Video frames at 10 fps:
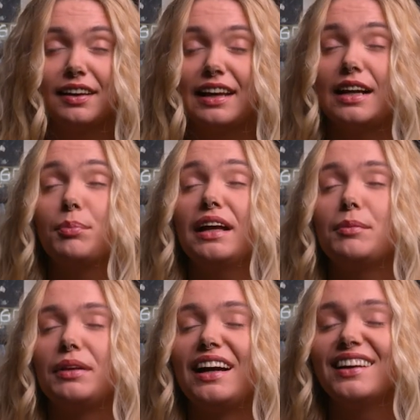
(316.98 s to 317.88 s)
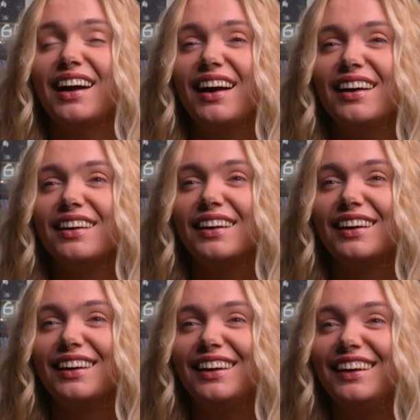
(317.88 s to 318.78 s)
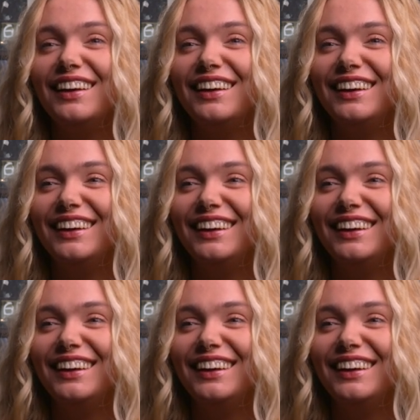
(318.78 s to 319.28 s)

Can I play a blind guy?